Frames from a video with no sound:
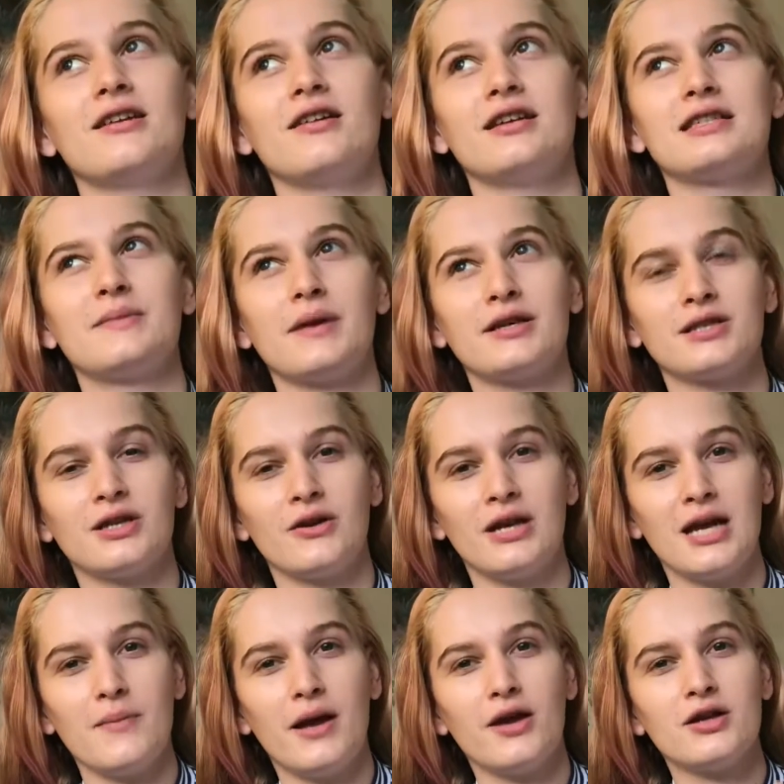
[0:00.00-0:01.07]
especially on
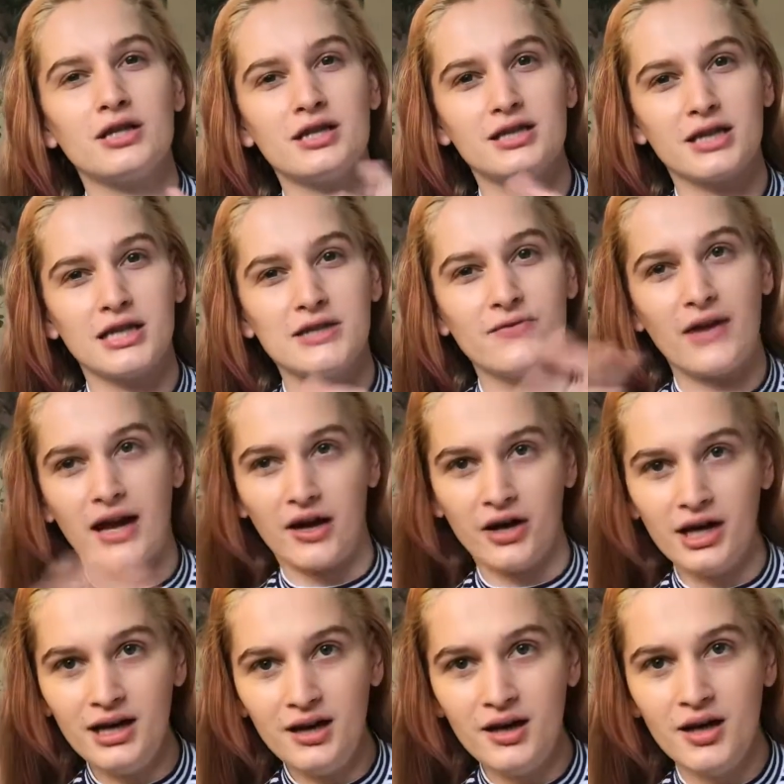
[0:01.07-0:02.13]
eBay, because it does vary